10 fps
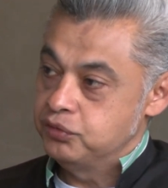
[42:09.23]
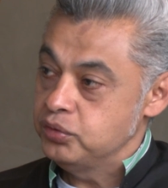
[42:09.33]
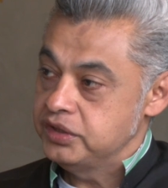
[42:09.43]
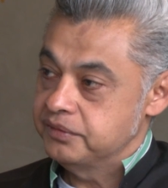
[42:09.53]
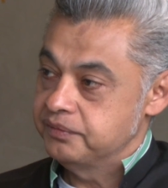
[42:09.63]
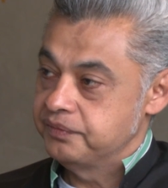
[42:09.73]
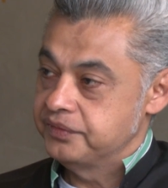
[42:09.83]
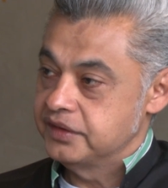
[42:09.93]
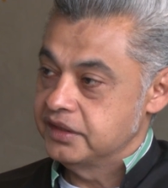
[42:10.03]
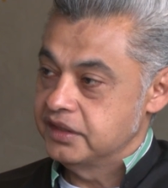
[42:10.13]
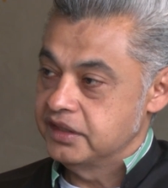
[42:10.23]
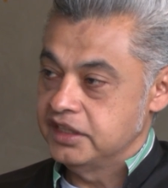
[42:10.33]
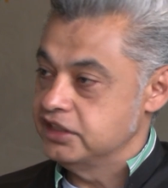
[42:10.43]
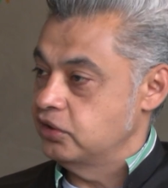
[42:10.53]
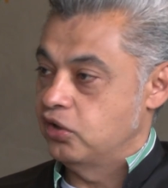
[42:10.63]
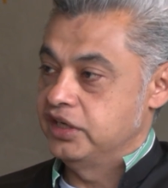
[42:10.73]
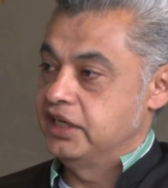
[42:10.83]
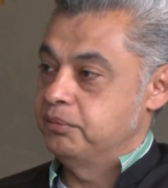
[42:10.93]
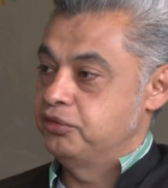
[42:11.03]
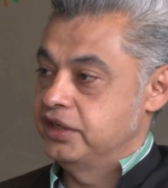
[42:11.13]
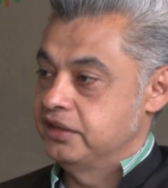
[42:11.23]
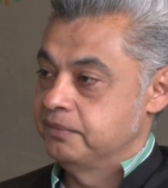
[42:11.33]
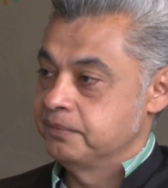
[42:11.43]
Food is on an uptrend.